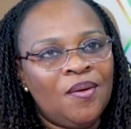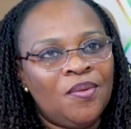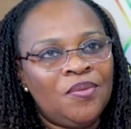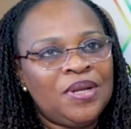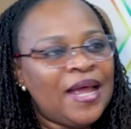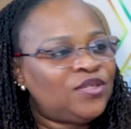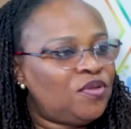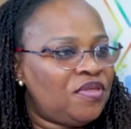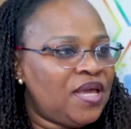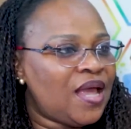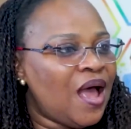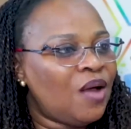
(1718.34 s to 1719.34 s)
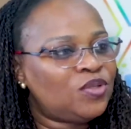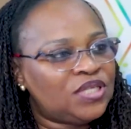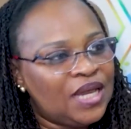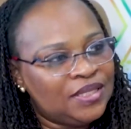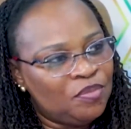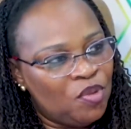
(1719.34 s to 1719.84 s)
We like to think
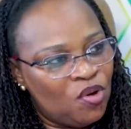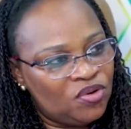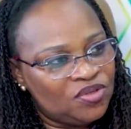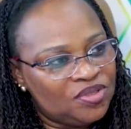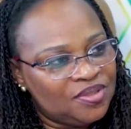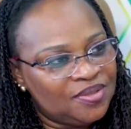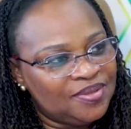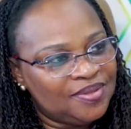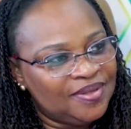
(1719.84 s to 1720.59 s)
outside the box.